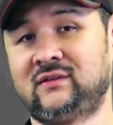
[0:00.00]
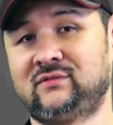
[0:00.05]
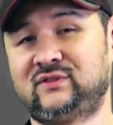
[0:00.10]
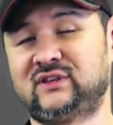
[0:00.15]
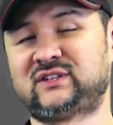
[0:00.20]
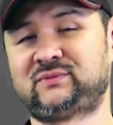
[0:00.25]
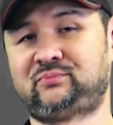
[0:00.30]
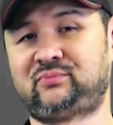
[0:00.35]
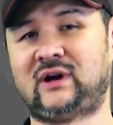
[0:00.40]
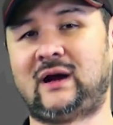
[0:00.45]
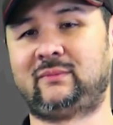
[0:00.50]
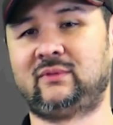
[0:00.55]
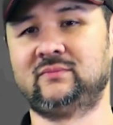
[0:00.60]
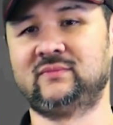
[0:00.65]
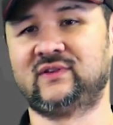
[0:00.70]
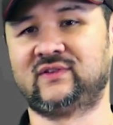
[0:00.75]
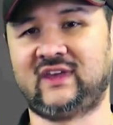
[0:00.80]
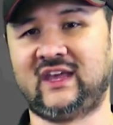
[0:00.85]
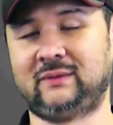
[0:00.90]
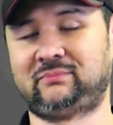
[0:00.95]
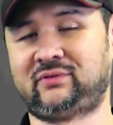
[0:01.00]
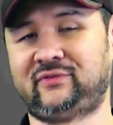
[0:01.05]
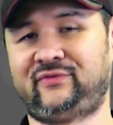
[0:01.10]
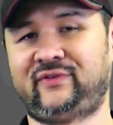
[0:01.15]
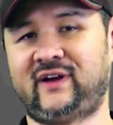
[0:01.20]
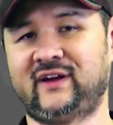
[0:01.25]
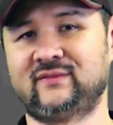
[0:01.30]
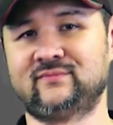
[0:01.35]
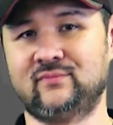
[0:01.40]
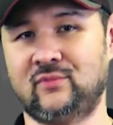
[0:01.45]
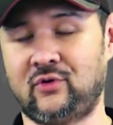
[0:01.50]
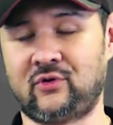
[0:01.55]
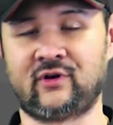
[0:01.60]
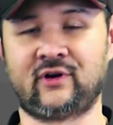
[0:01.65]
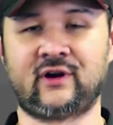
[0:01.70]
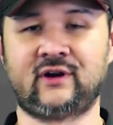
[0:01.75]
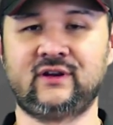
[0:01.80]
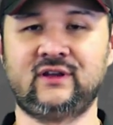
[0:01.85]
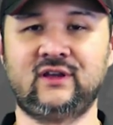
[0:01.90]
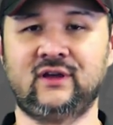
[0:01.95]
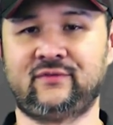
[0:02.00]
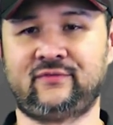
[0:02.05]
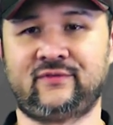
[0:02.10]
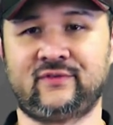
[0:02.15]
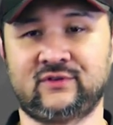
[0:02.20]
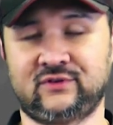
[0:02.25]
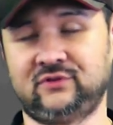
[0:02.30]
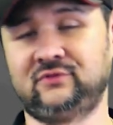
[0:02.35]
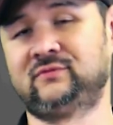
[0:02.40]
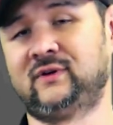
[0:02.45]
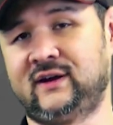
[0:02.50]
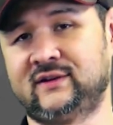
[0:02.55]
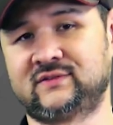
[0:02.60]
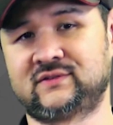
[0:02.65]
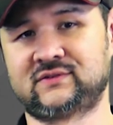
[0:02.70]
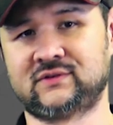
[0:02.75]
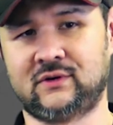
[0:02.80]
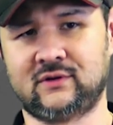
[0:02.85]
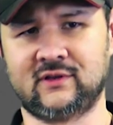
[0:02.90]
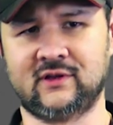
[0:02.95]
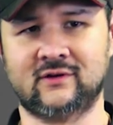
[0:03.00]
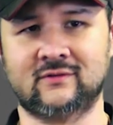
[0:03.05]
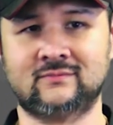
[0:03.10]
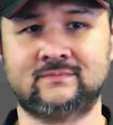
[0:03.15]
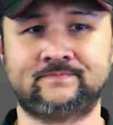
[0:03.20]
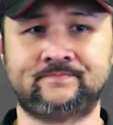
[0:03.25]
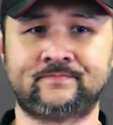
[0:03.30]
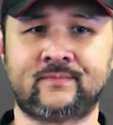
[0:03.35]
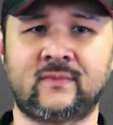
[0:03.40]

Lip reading: This problem is amplified more if you ride solo.